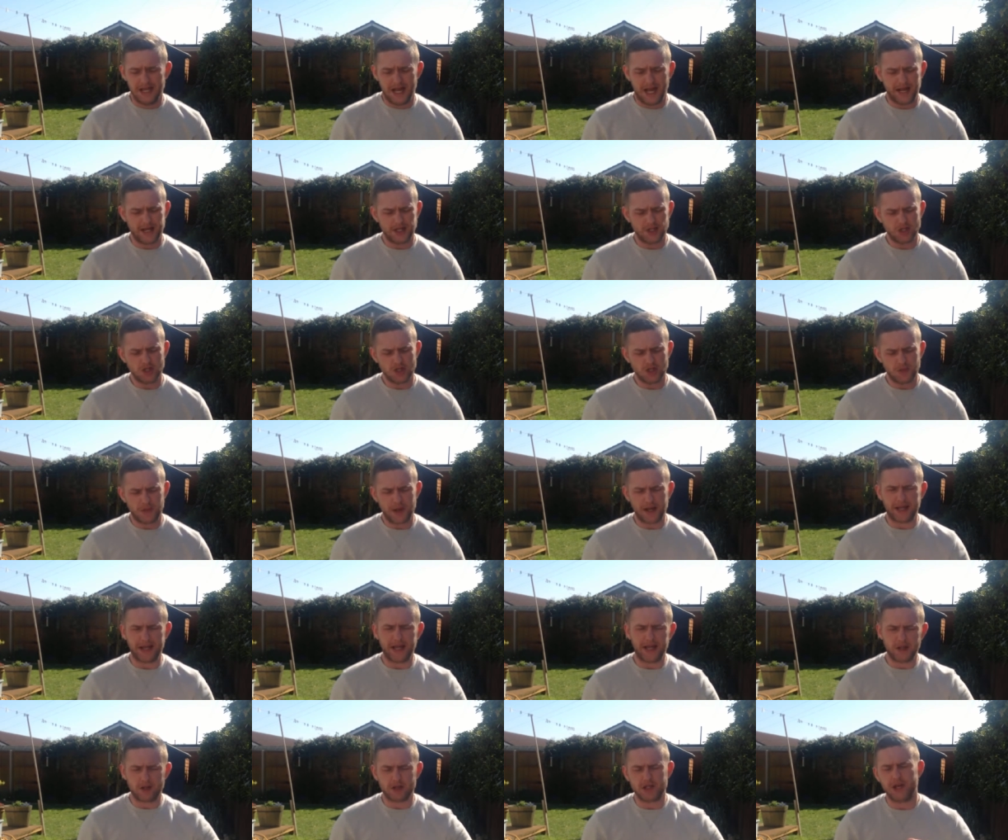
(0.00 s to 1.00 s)
and it's just about
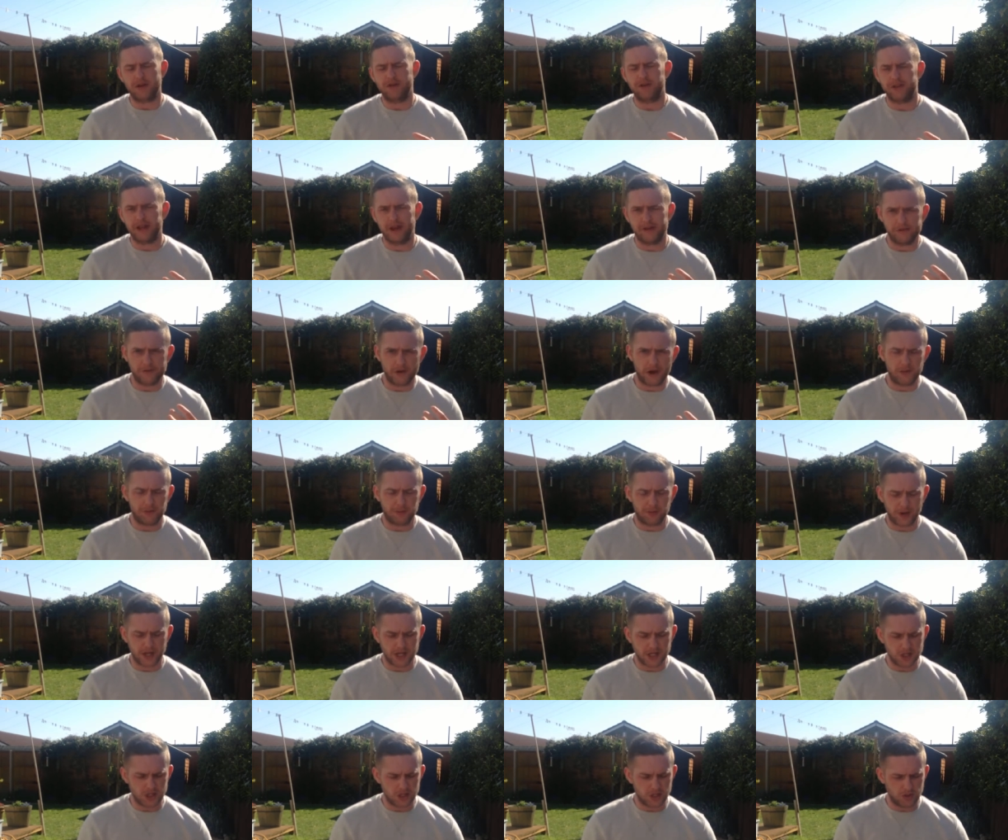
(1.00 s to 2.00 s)
getting yourself in that
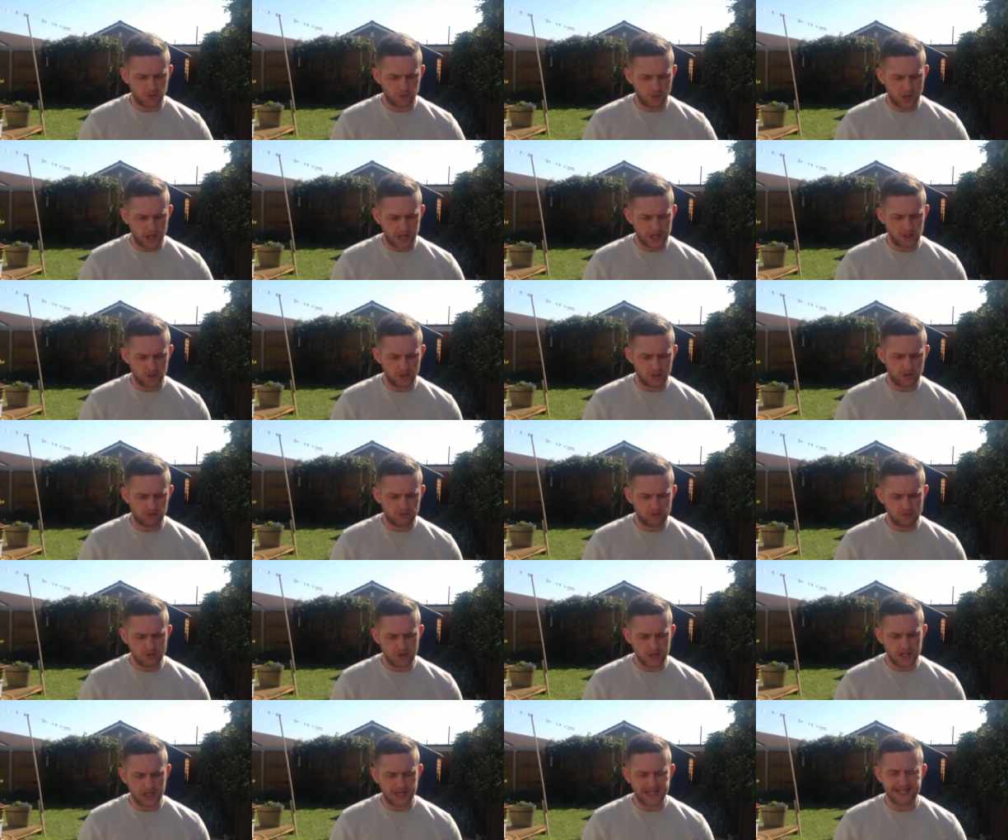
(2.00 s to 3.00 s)
vibration where you can
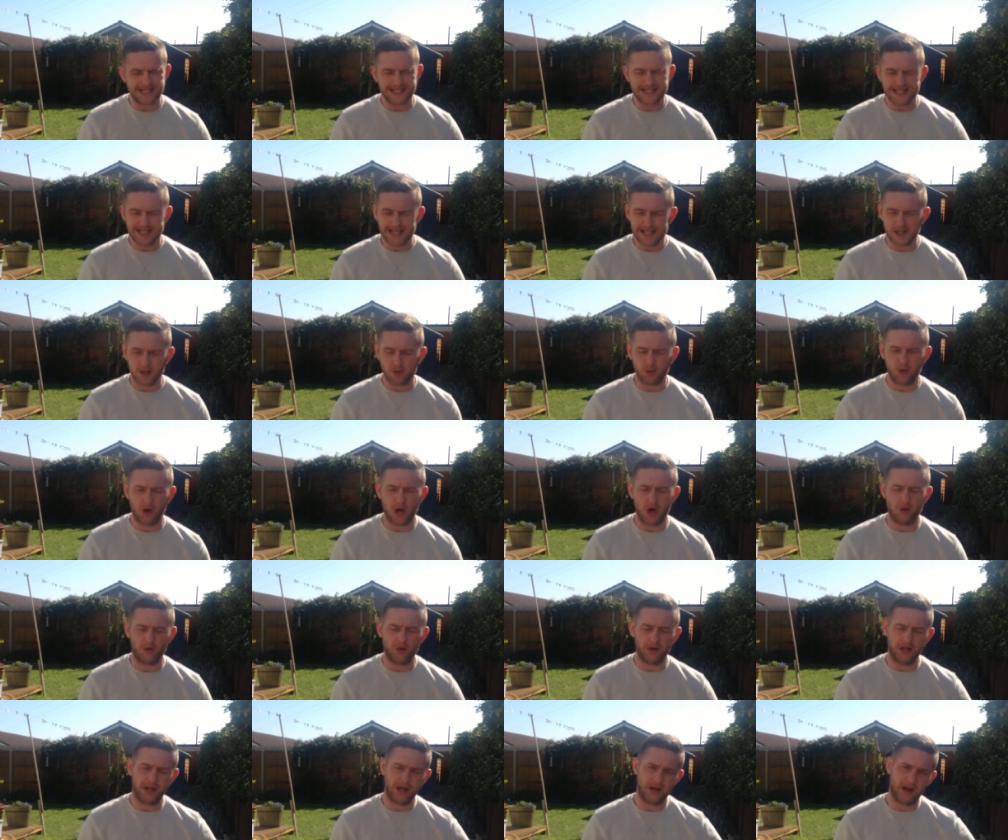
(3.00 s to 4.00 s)
really see the
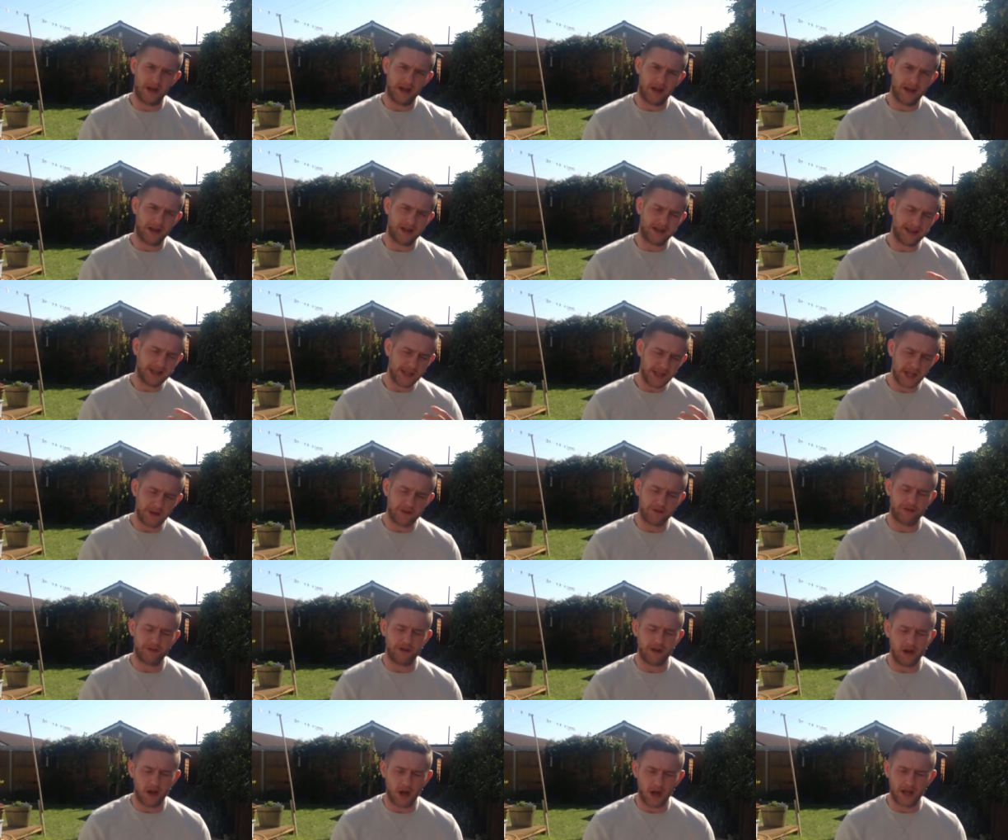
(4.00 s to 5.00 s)
world in a
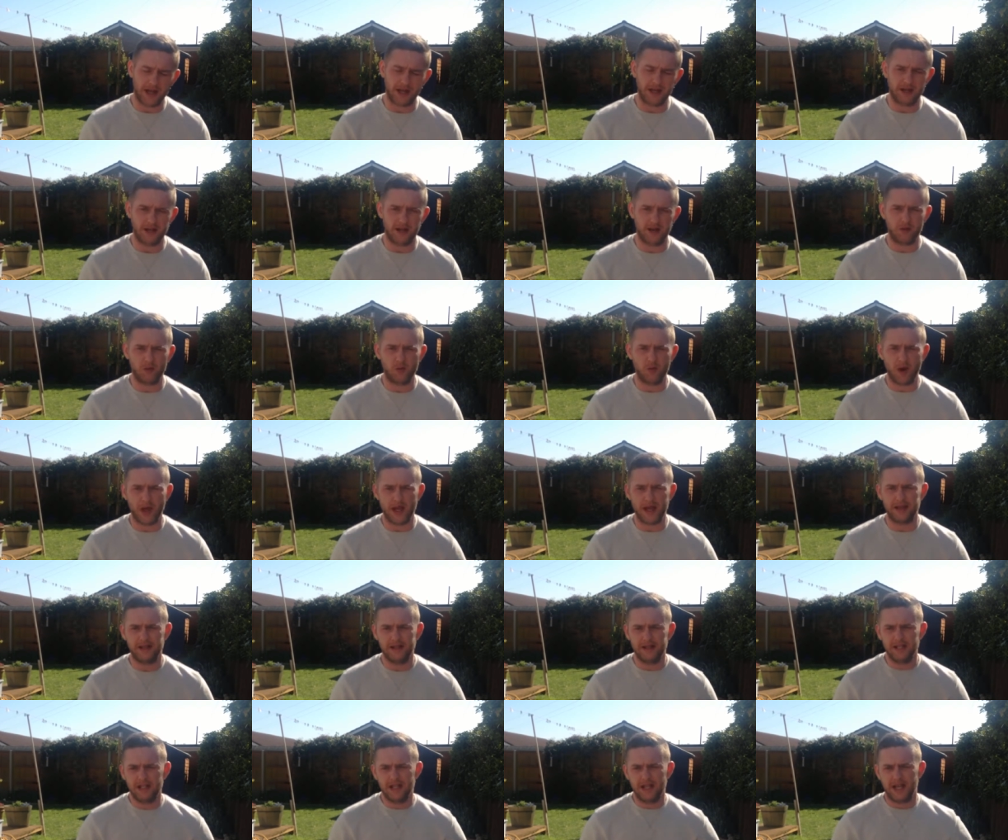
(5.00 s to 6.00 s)
different light, and in a
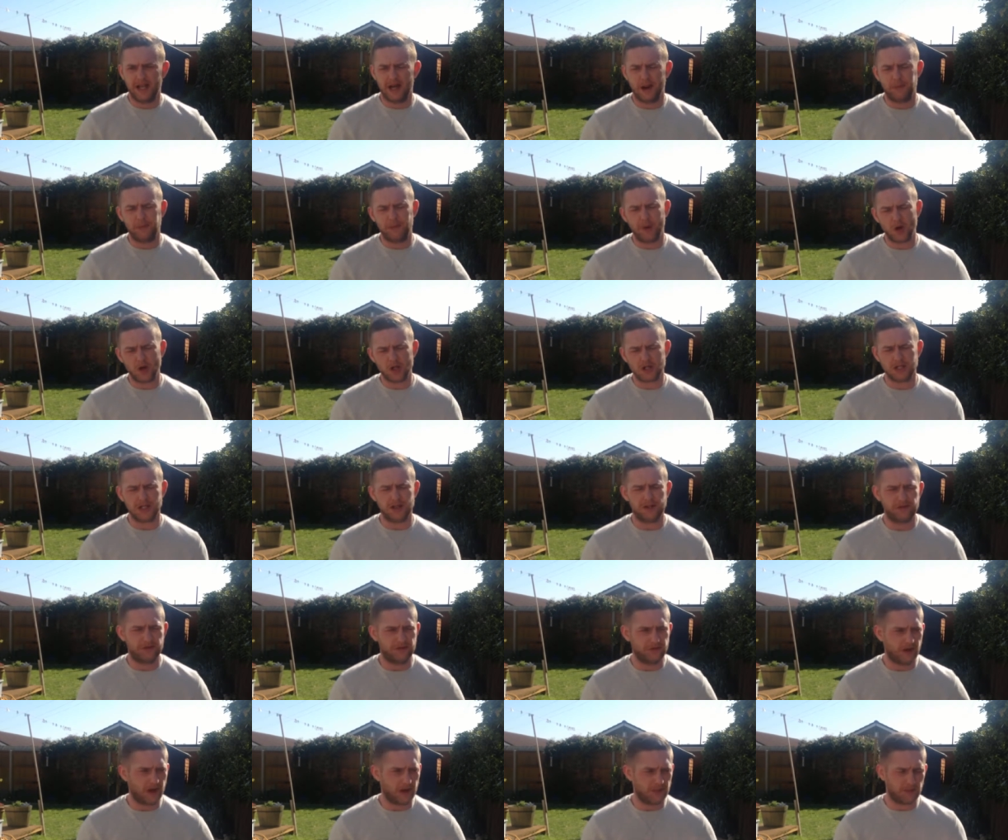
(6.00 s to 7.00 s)
way, in a positive
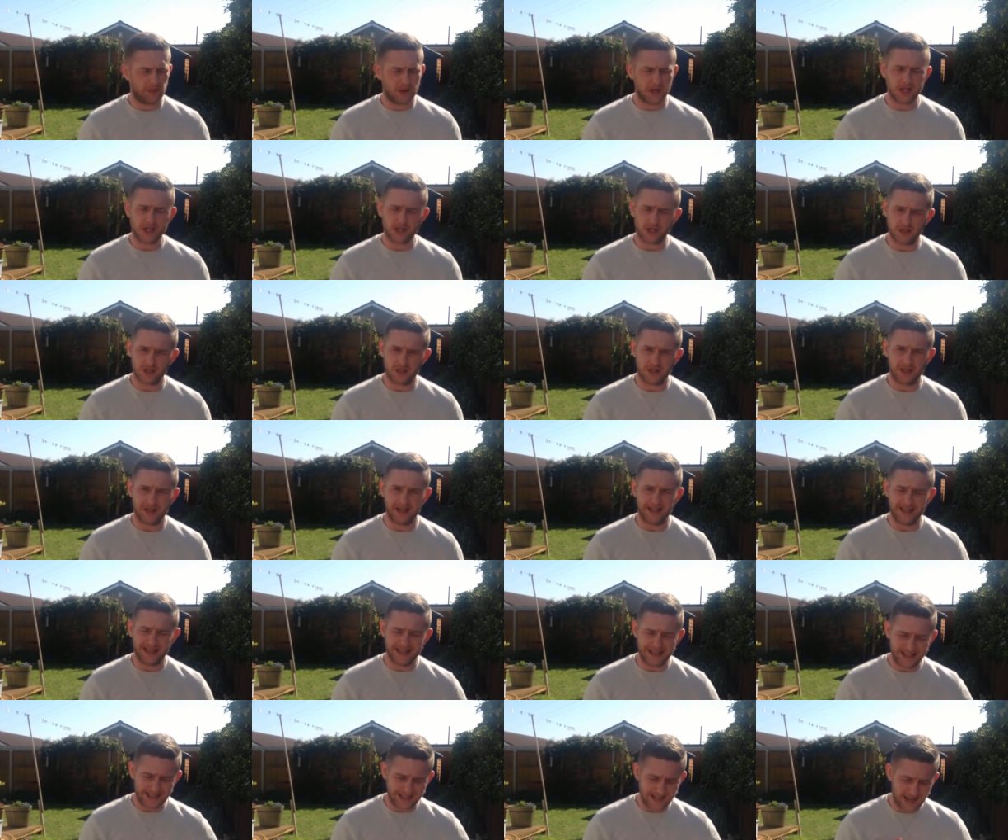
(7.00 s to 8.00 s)
vibration,
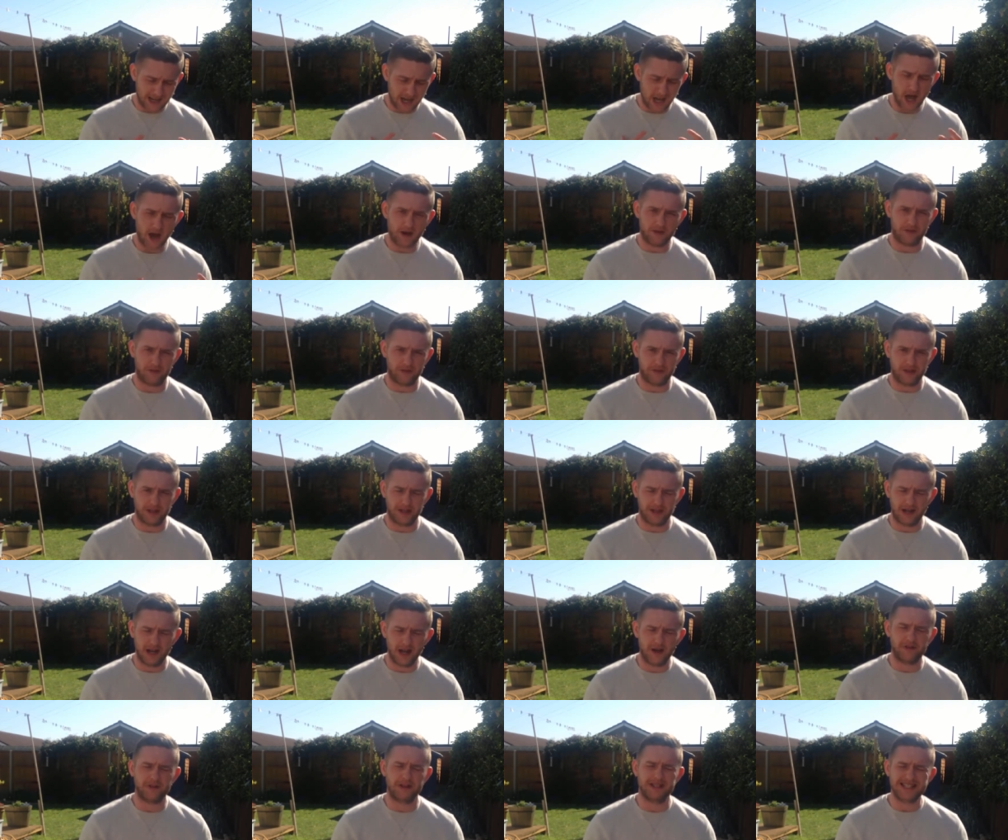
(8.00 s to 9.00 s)
in a
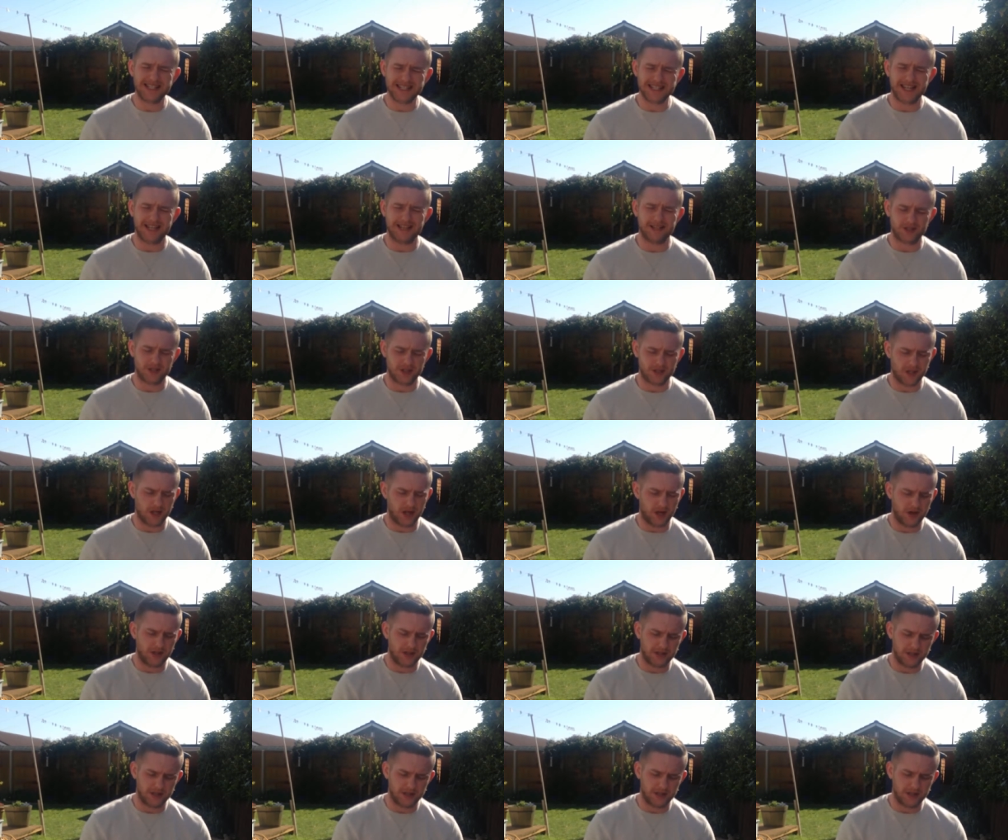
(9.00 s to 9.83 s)
loving sense, and